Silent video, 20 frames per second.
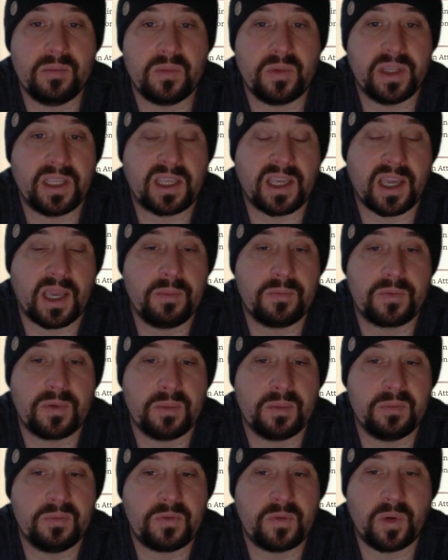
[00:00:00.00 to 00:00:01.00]
We came
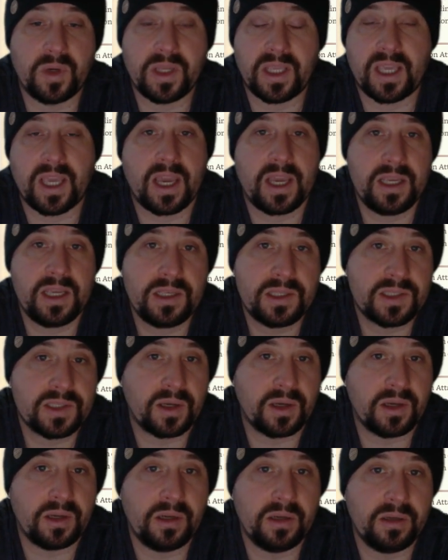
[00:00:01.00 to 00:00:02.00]
from 40k,
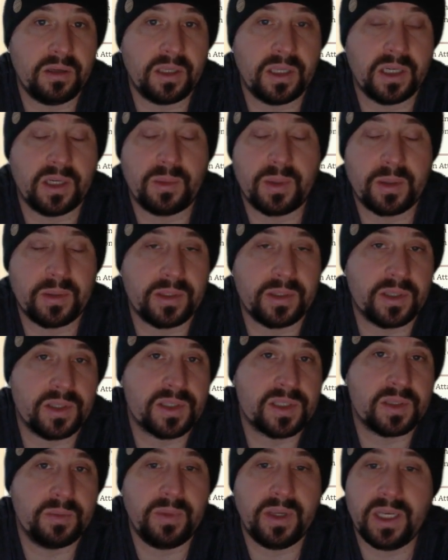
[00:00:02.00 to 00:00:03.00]
so we were
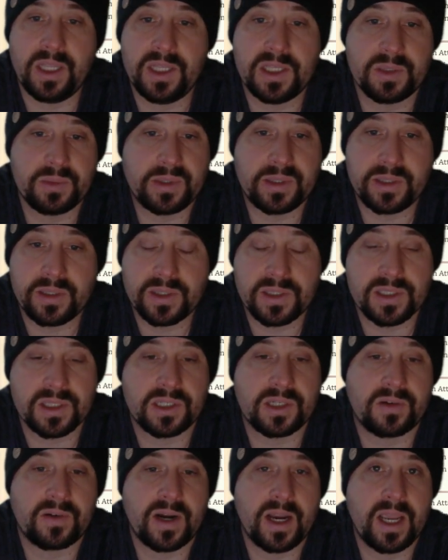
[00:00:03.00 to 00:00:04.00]
used to minis and we were used to
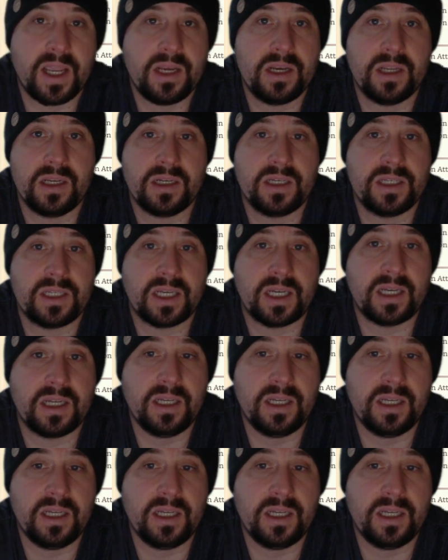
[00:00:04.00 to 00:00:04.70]
terrain, and